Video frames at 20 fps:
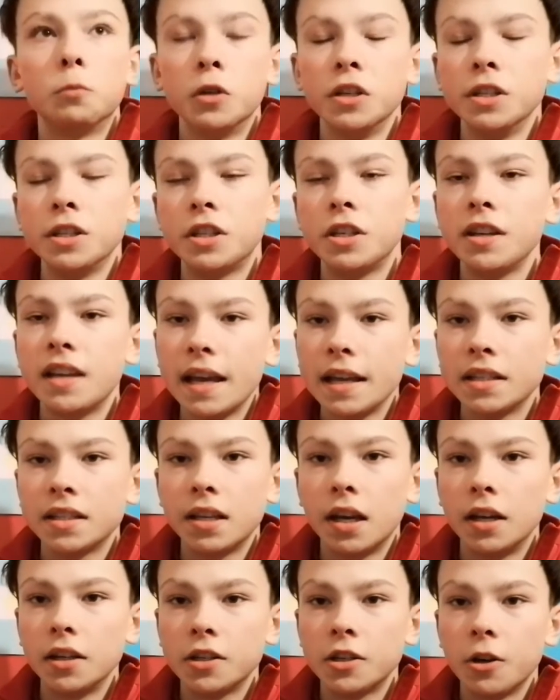once you get
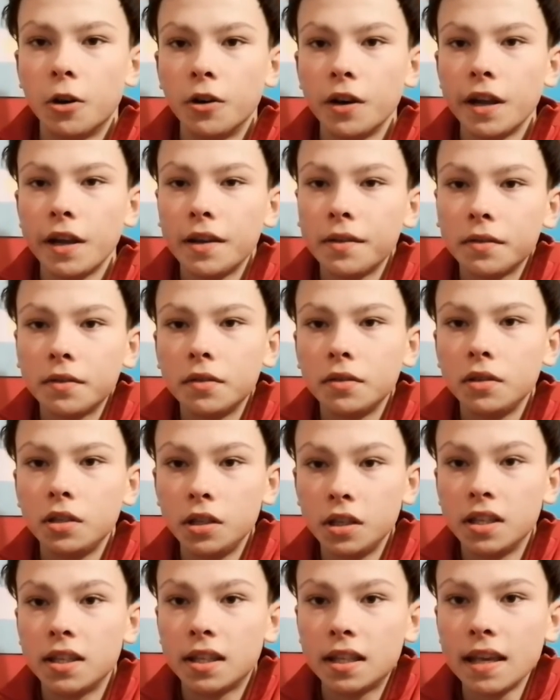a touch on it,
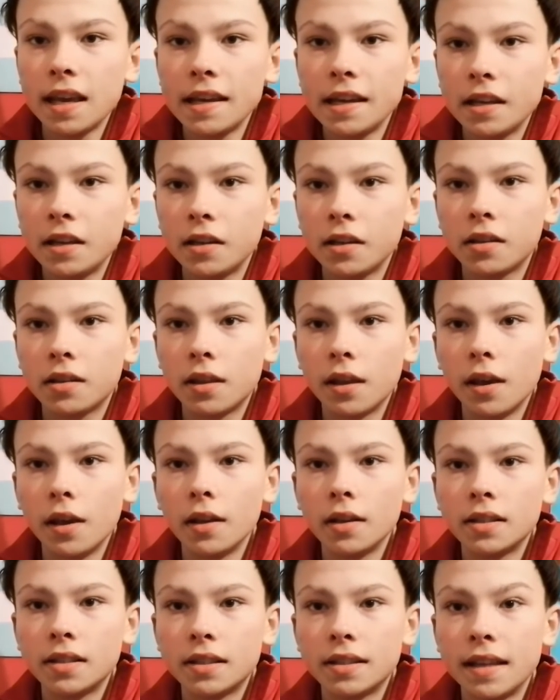you'd think
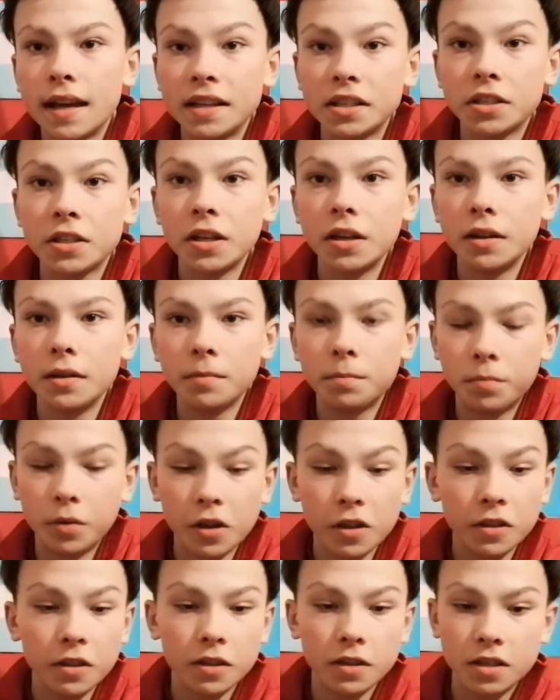that that's going to
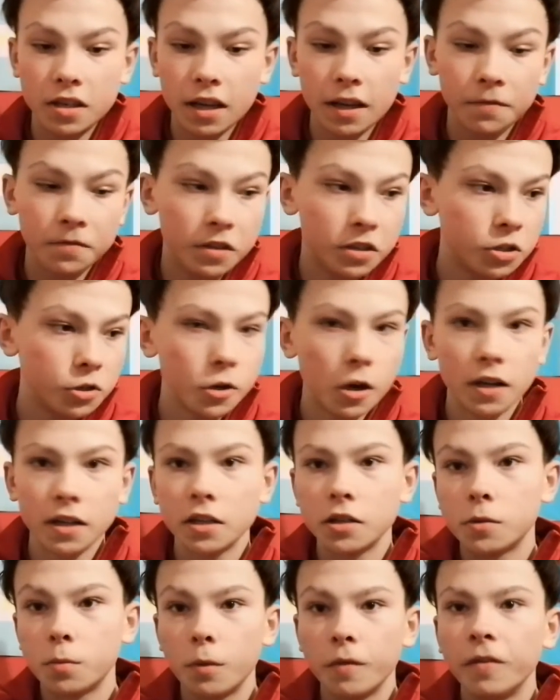put this, if the
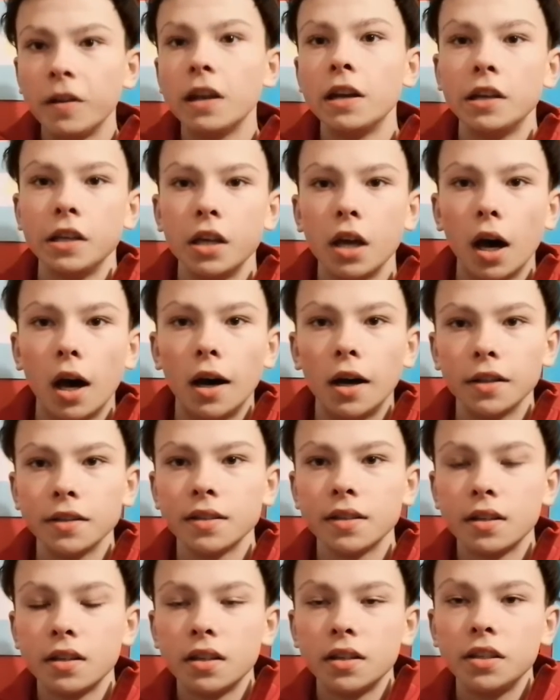striker's within a
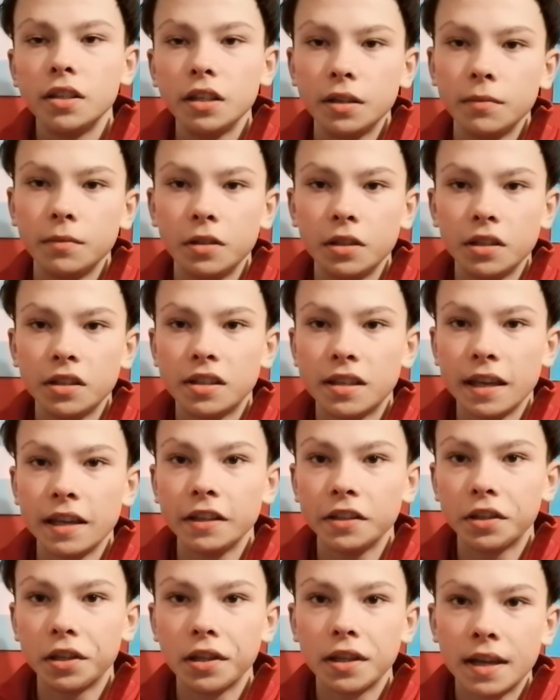yard, you'd
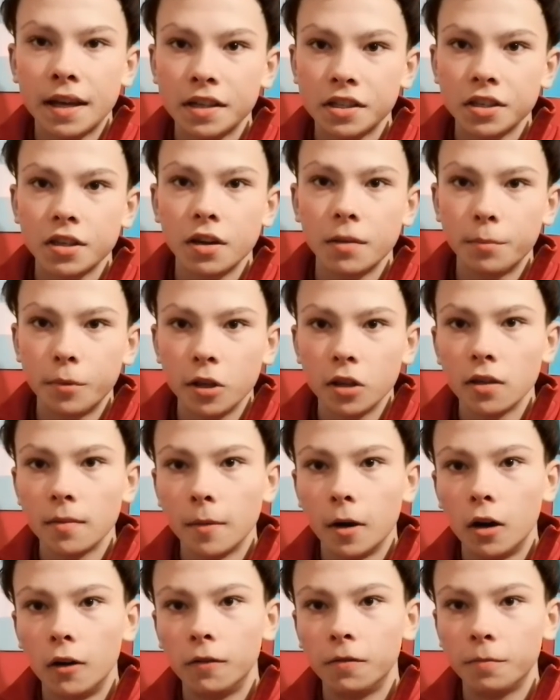think that that's going to put
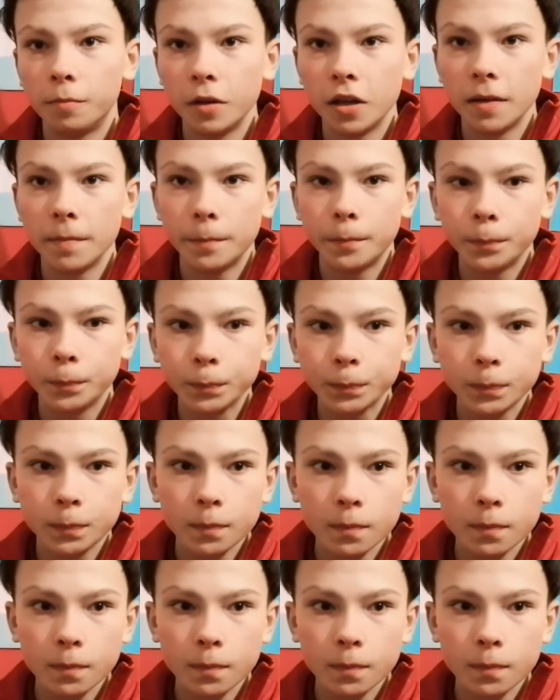them off. But